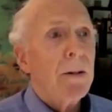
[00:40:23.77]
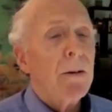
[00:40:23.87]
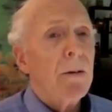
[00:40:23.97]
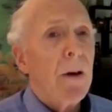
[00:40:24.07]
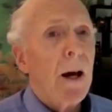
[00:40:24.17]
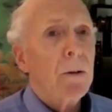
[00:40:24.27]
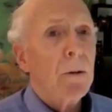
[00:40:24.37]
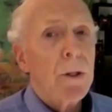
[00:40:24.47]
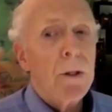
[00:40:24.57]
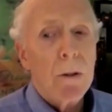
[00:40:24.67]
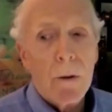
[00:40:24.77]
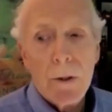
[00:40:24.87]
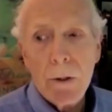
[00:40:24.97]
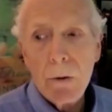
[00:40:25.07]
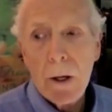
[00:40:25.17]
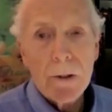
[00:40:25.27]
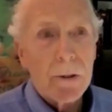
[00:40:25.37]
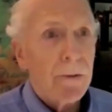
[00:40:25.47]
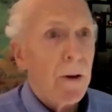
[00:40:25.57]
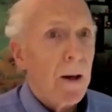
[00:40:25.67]
And I don't know whether you know the
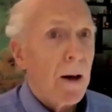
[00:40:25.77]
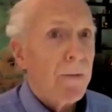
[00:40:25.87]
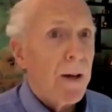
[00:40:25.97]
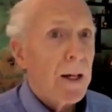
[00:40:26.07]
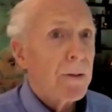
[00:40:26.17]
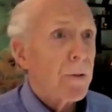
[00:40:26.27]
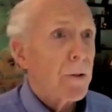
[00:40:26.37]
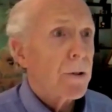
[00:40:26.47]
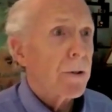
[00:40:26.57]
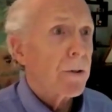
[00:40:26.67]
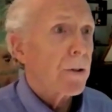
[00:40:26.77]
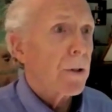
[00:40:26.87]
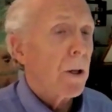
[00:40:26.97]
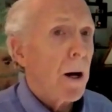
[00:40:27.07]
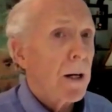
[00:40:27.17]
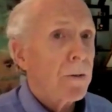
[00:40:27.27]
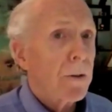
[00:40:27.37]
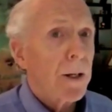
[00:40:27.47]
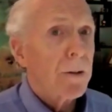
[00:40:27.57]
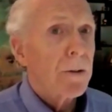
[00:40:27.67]
nuance of a fast versus a slow
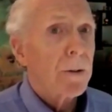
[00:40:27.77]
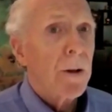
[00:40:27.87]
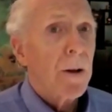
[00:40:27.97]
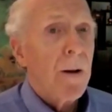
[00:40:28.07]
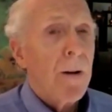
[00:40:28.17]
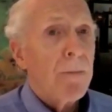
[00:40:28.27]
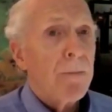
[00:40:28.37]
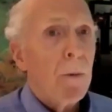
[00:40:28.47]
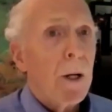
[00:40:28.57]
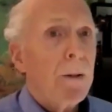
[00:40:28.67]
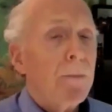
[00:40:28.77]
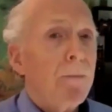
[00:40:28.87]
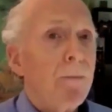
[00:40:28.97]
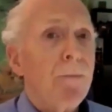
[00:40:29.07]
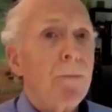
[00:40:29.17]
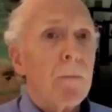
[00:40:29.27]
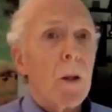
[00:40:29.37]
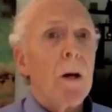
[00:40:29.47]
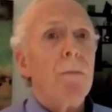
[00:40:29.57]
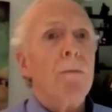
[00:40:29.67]
oxidizer, but
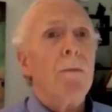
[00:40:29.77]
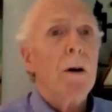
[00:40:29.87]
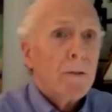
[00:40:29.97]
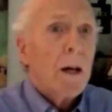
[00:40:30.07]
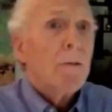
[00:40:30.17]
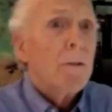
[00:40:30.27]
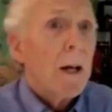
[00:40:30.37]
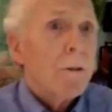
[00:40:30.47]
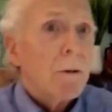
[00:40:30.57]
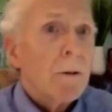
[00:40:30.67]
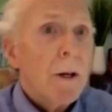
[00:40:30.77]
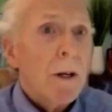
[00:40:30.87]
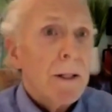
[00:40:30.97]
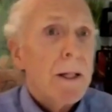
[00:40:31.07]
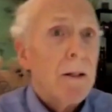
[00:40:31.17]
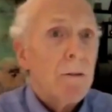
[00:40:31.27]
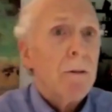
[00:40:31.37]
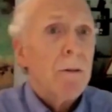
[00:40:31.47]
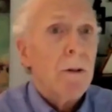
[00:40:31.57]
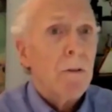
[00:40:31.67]
a fast oxidizer
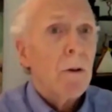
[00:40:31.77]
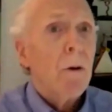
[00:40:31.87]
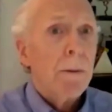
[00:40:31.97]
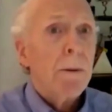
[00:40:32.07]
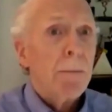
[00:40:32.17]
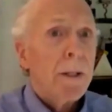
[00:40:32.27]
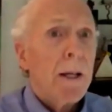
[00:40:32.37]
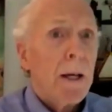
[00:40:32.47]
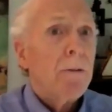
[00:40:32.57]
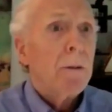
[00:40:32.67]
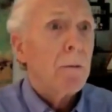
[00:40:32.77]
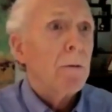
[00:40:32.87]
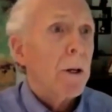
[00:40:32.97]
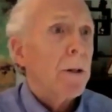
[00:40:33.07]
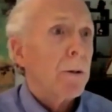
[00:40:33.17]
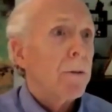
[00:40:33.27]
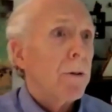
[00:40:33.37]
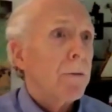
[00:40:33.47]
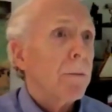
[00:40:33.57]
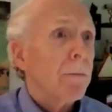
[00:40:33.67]
needs sodium and potassium to
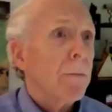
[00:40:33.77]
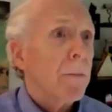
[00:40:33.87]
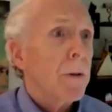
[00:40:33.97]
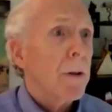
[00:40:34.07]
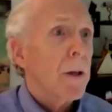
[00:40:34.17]
run their system.